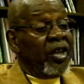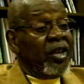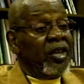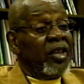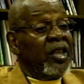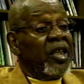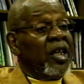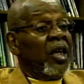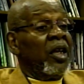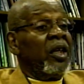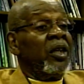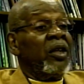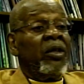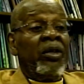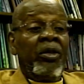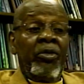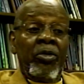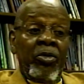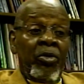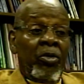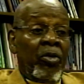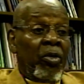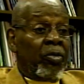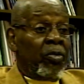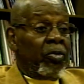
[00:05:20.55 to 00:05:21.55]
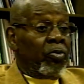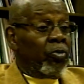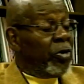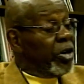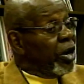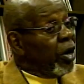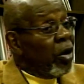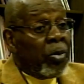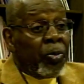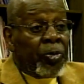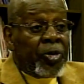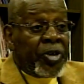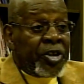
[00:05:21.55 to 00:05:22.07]
then we're
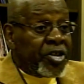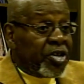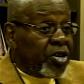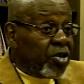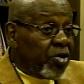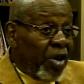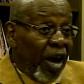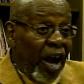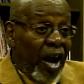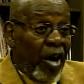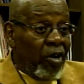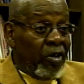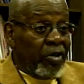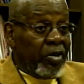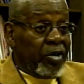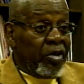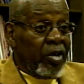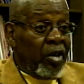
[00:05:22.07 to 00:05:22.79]
gonna put you out,